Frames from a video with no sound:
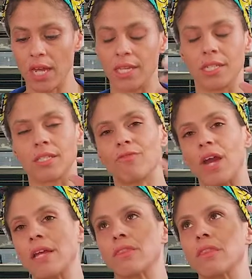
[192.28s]
It is in
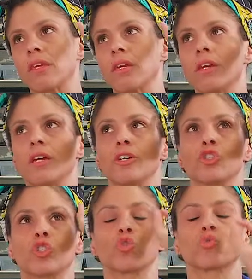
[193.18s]
fact the
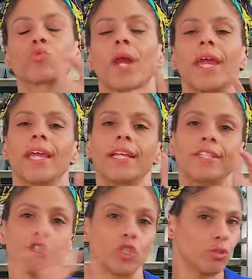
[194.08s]

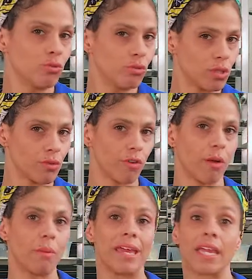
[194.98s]
drain juice
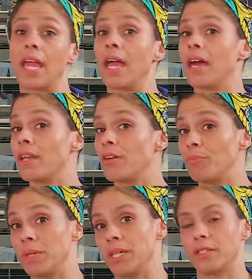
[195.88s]
from a can
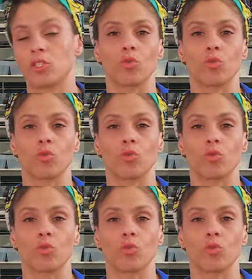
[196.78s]
of beans.